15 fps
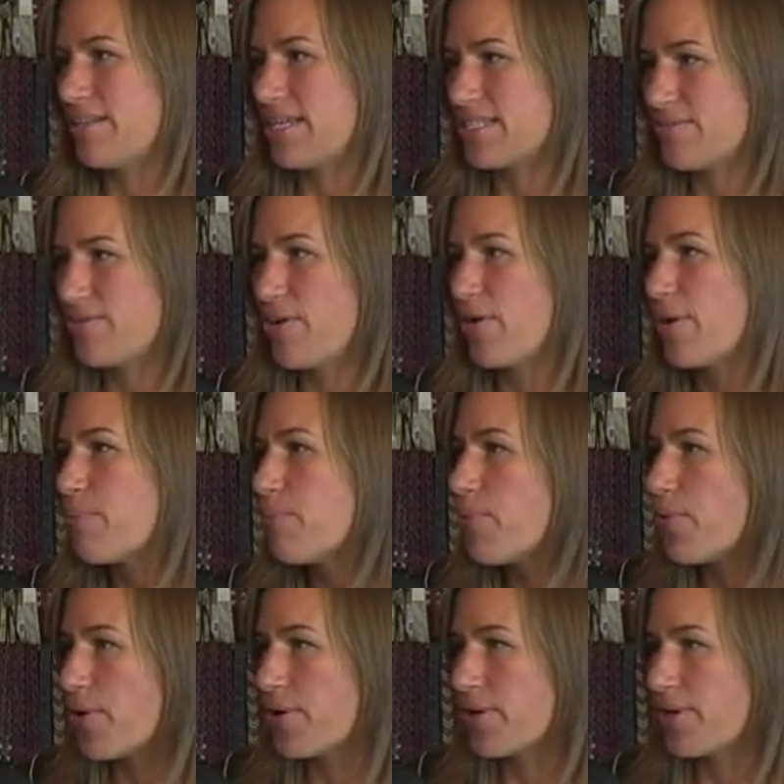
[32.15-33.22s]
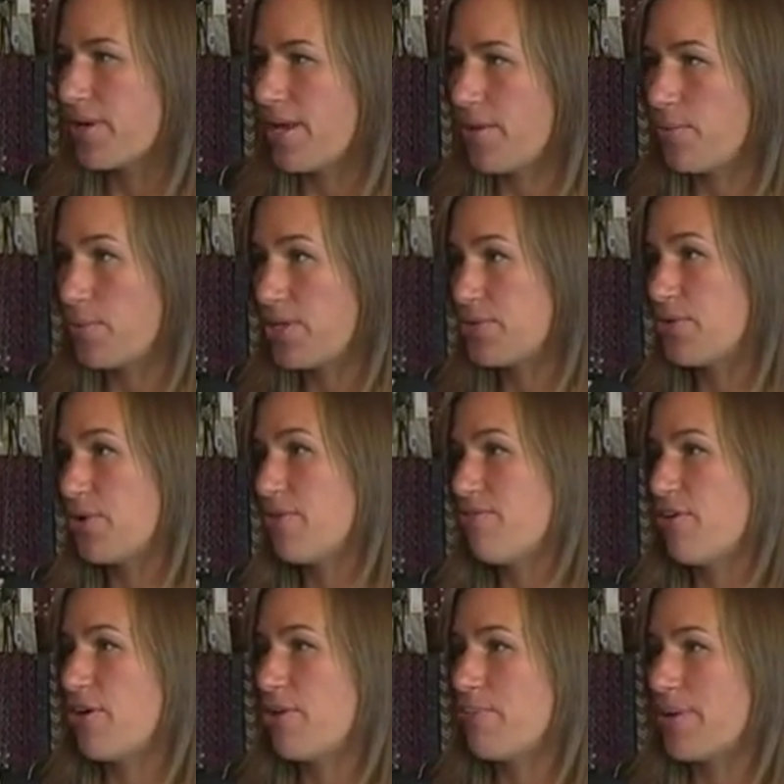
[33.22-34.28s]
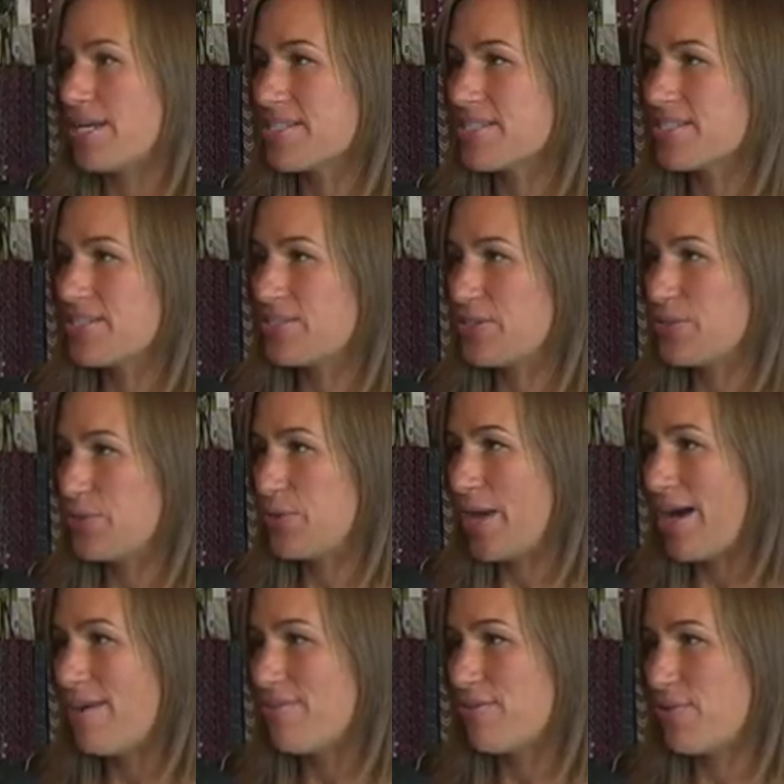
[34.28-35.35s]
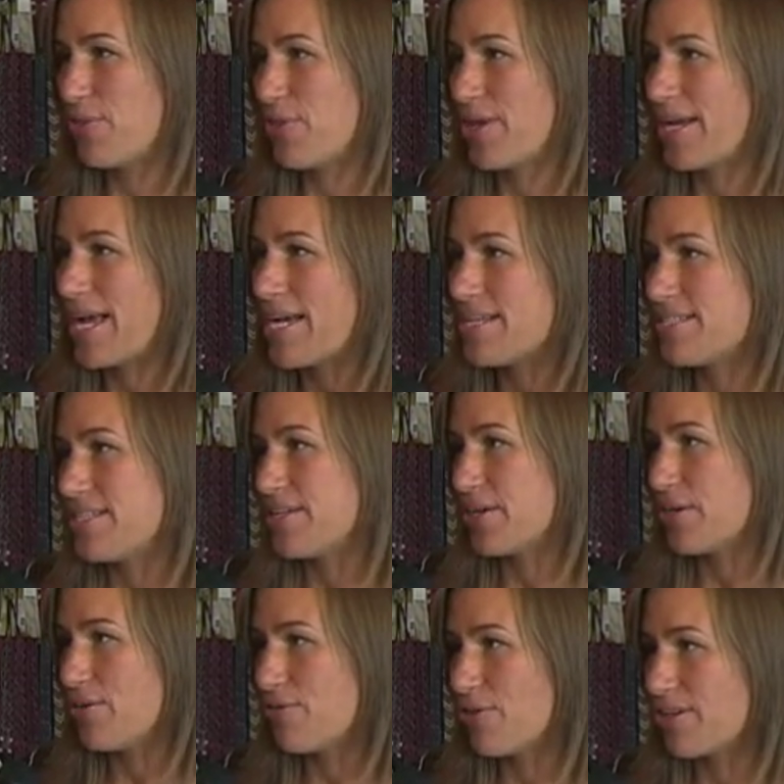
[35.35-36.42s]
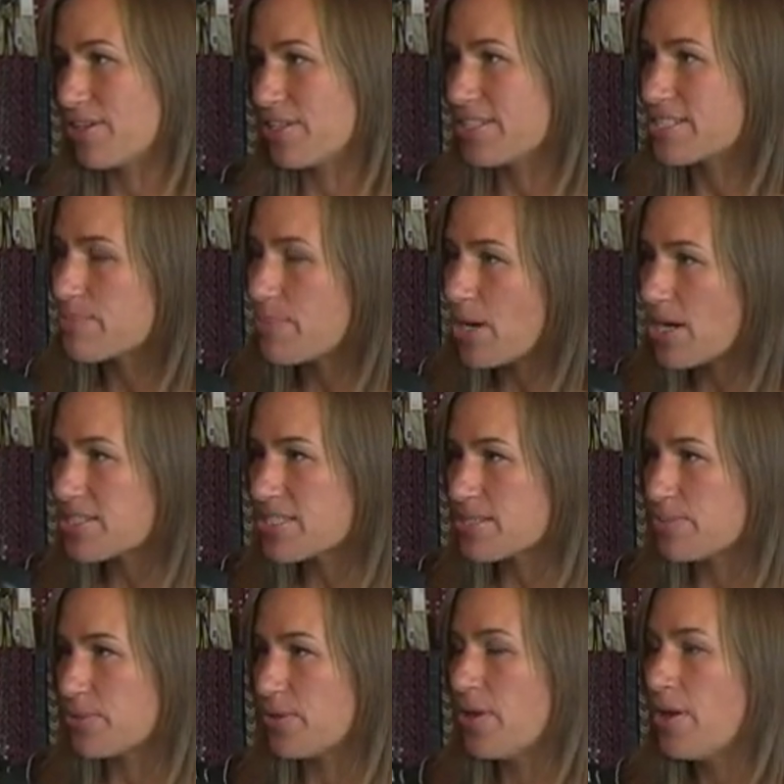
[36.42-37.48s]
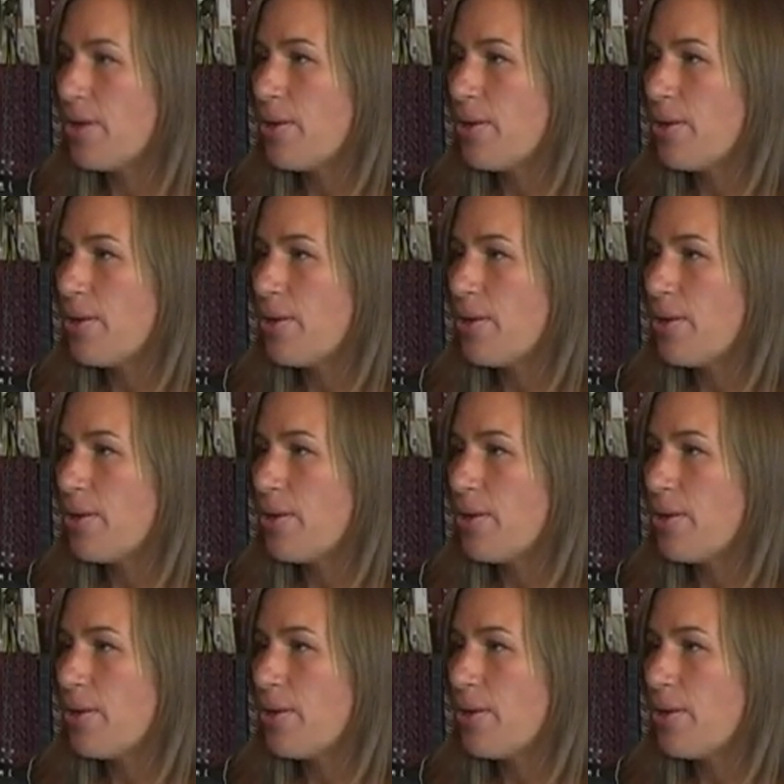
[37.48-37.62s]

That's very important, and we do our very best to have everything as eco-friendly as possible,